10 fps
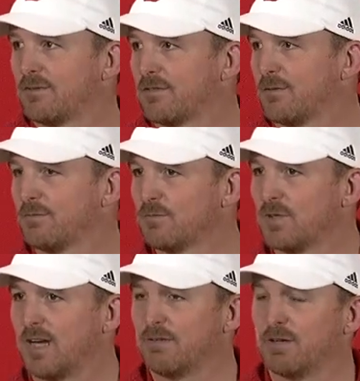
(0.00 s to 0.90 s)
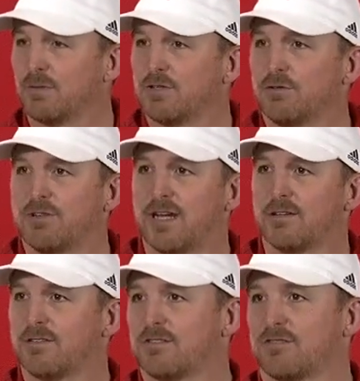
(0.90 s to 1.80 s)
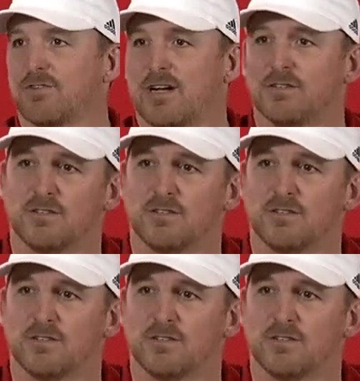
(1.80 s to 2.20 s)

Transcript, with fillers: So everything we do daily is just trying